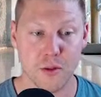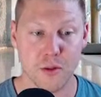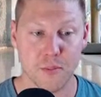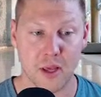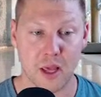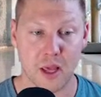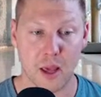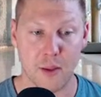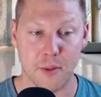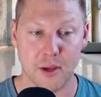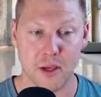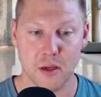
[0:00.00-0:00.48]

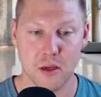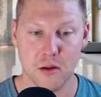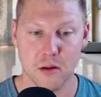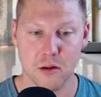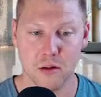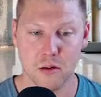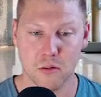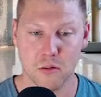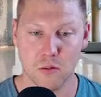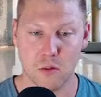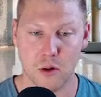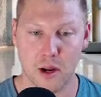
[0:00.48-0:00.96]
gaming,
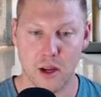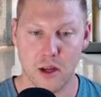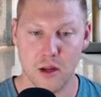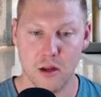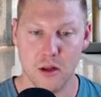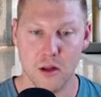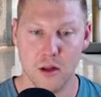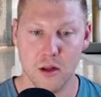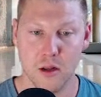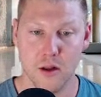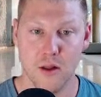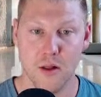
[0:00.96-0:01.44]
right,
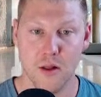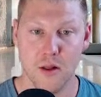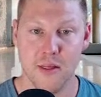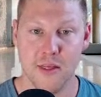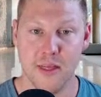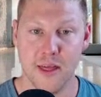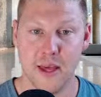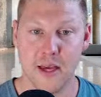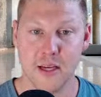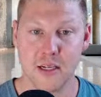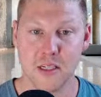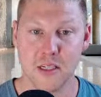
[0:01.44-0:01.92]

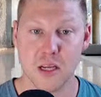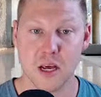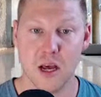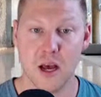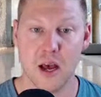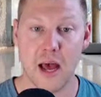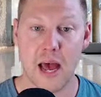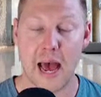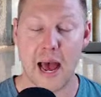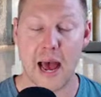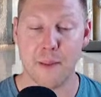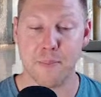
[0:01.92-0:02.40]
this
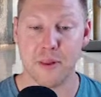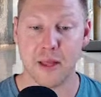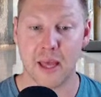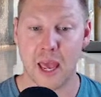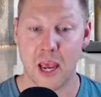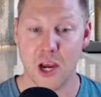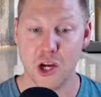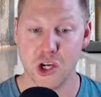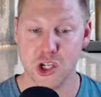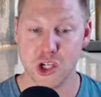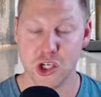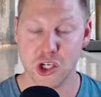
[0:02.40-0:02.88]

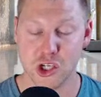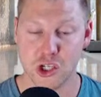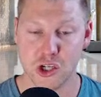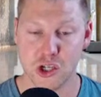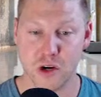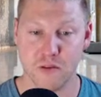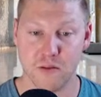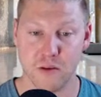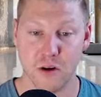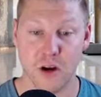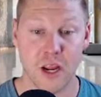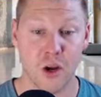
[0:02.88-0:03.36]
application
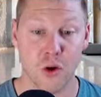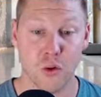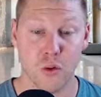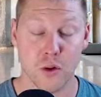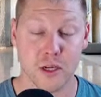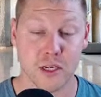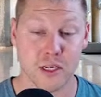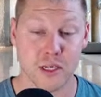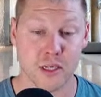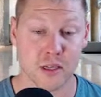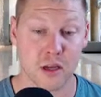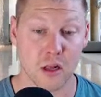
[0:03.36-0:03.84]
server
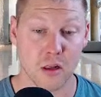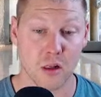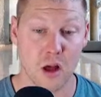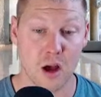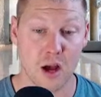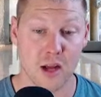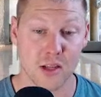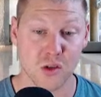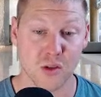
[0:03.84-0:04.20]
increases a lot.